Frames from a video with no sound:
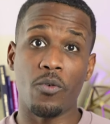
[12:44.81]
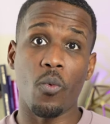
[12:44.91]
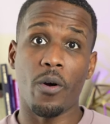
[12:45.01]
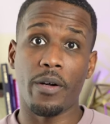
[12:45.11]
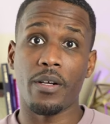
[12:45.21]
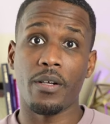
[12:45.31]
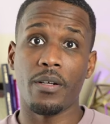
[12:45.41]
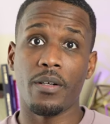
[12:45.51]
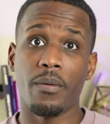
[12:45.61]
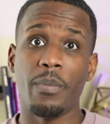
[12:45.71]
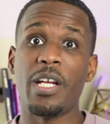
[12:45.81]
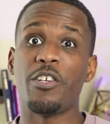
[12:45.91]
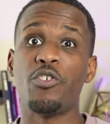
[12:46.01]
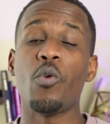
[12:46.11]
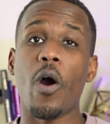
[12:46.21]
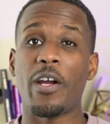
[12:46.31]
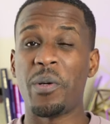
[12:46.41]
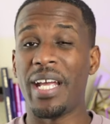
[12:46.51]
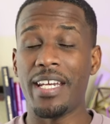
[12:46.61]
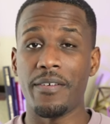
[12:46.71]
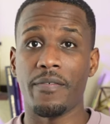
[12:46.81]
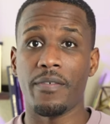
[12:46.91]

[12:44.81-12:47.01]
to work because you are creative.